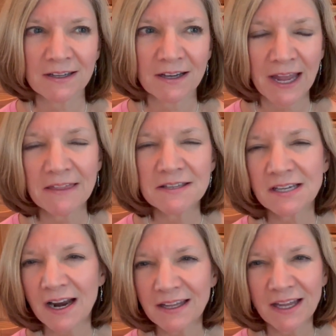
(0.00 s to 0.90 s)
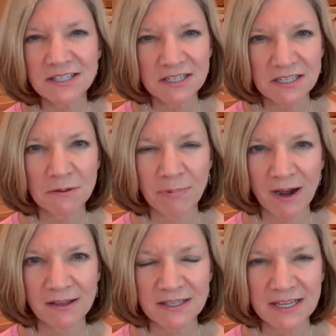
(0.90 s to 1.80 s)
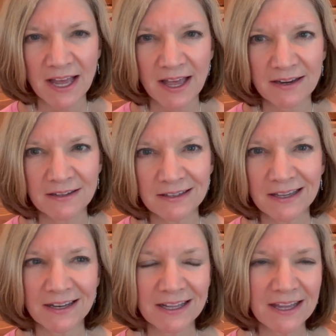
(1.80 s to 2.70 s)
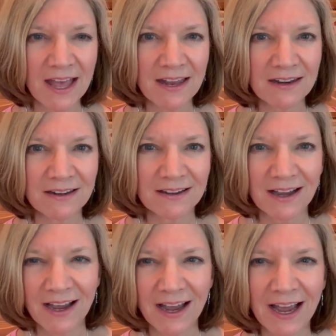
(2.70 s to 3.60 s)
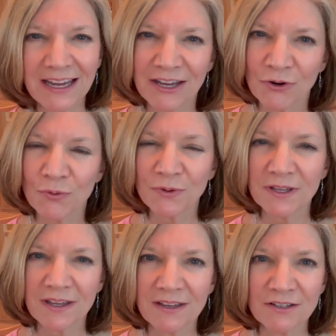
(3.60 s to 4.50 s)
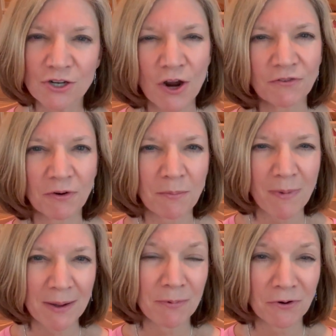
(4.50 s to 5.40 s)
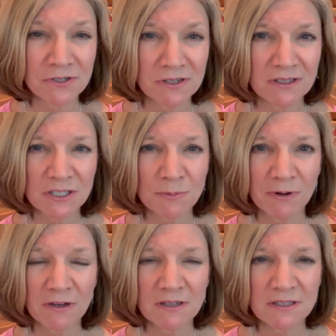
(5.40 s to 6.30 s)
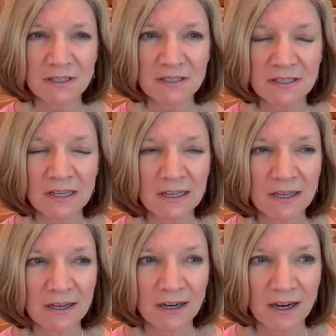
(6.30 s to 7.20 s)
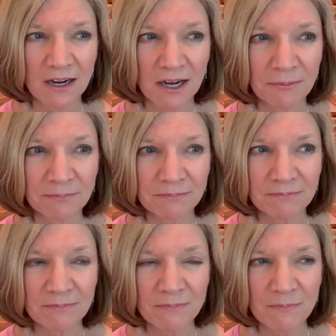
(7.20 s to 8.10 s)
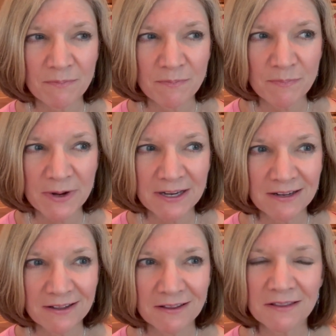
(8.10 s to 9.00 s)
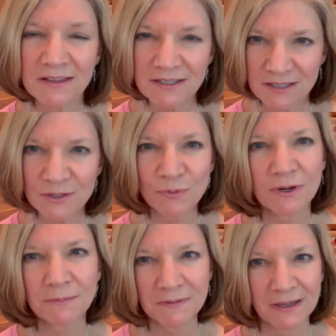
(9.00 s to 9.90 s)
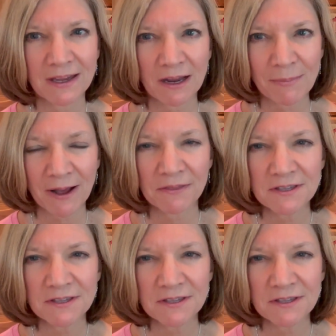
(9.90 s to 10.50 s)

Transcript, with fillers: Okay, this kind of gets into the pilot's head. And again, I can only talk from my personal experiences, um, but this is what I'm thinking about.